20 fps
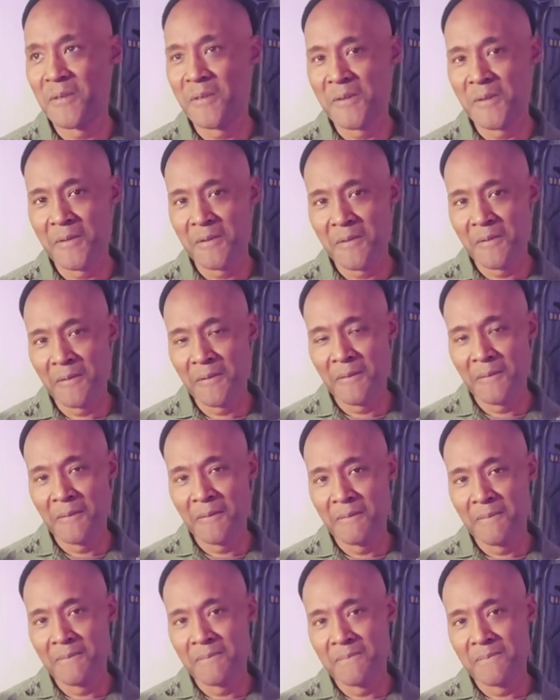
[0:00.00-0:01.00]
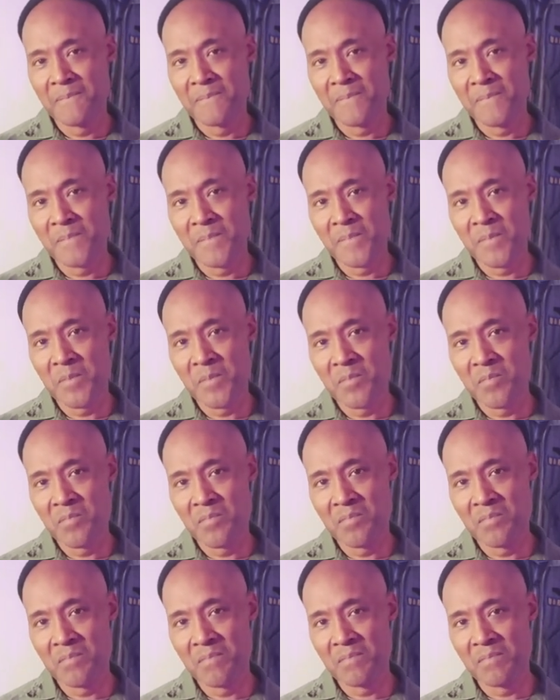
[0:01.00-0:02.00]

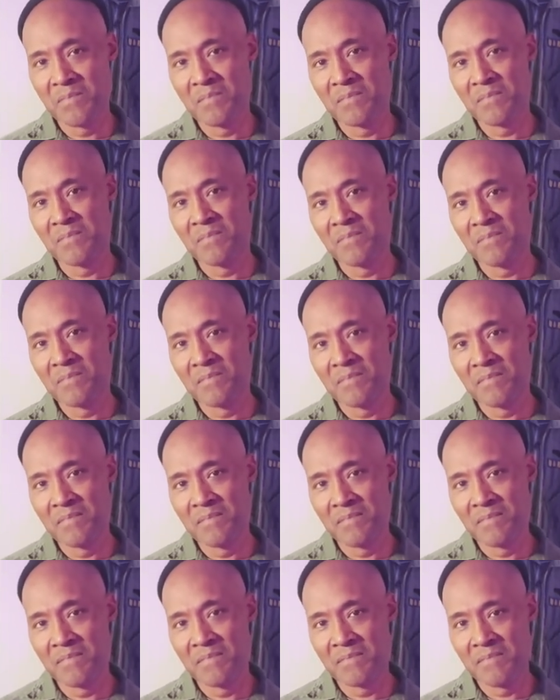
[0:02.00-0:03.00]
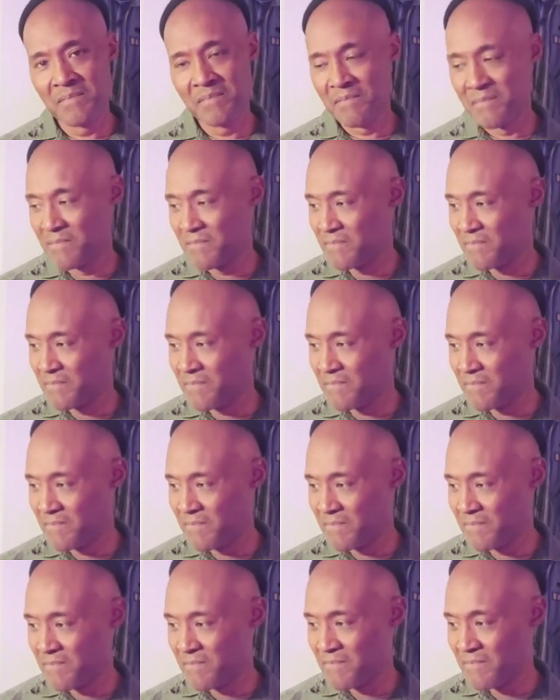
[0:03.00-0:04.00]

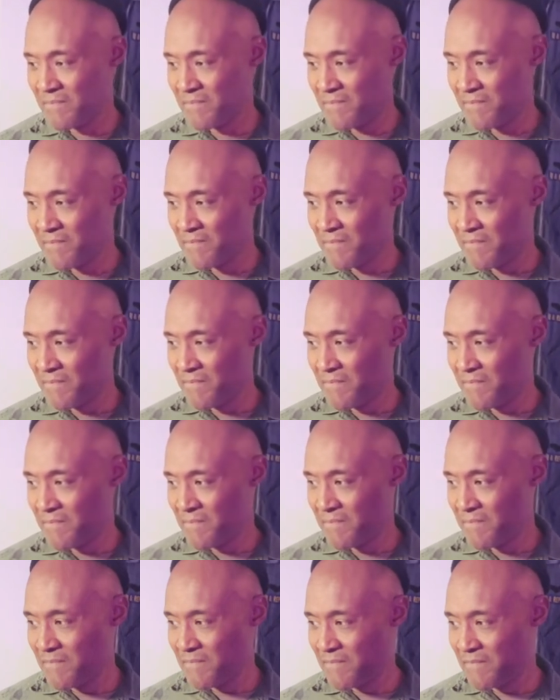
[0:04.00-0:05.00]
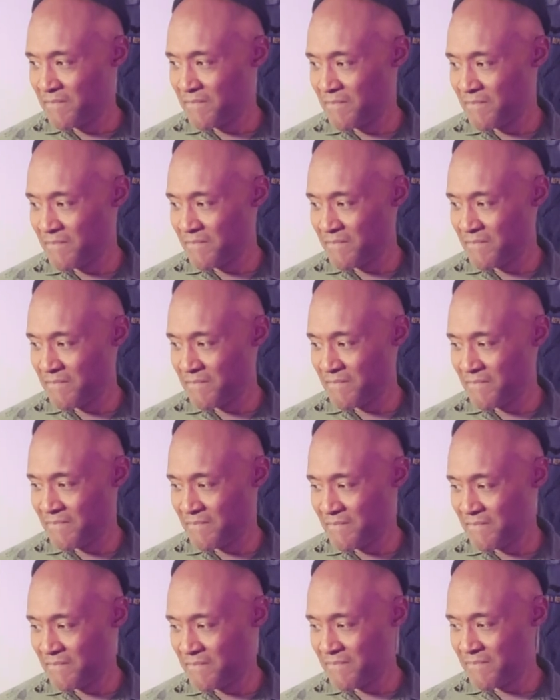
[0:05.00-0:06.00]

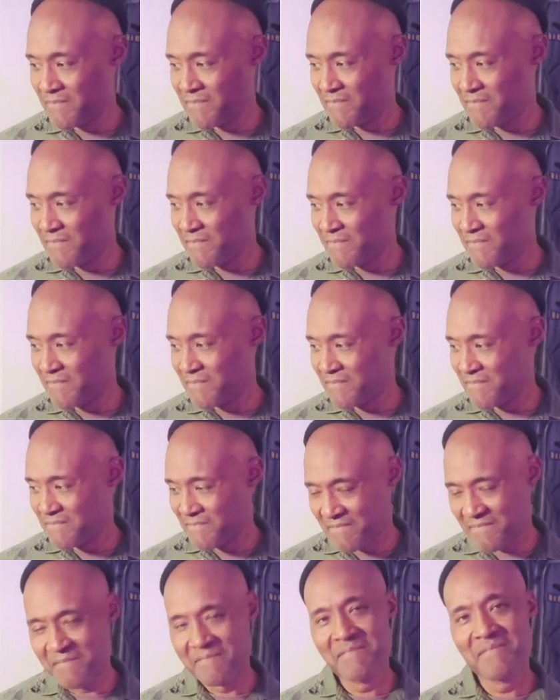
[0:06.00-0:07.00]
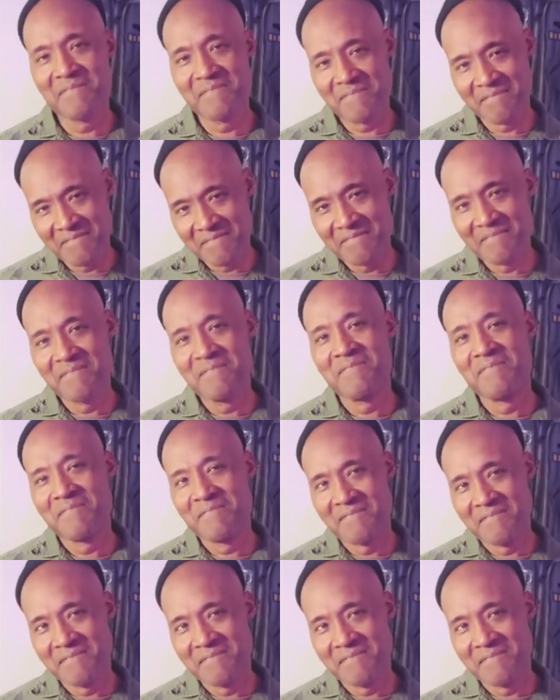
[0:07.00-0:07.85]
(silent)